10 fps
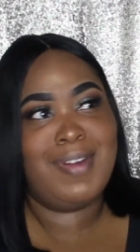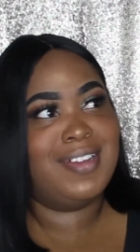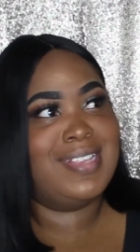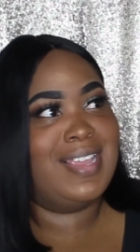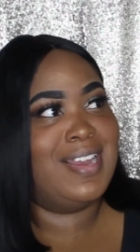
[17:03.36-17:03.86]

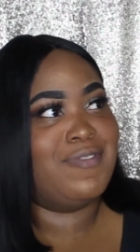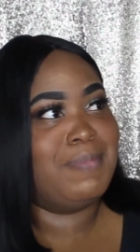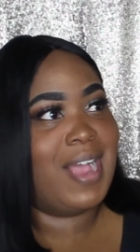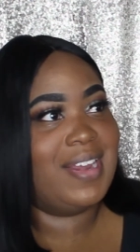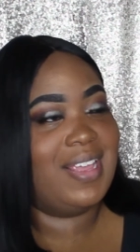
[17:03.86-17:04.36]
bar dating
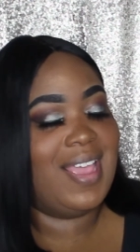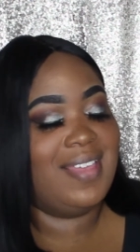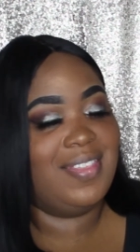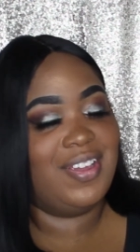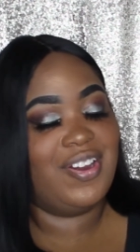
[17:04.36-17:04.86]
everybody.
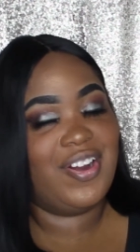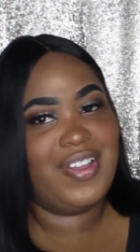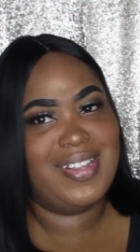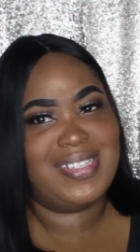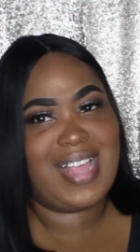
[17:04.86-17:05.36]
And the
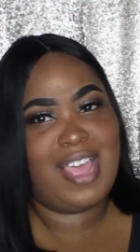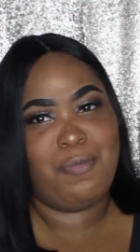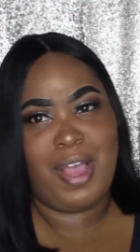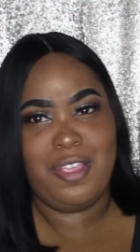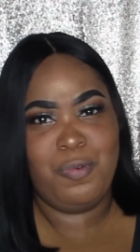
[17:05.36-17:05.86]
girl is
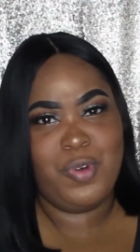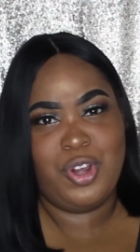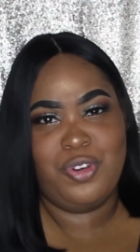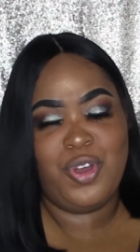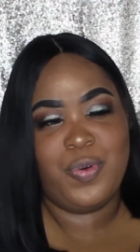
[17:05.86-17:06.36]
like, why you
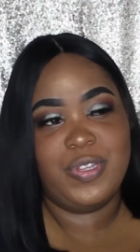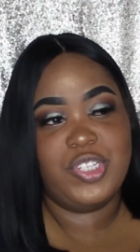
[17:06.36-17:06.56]
want to know?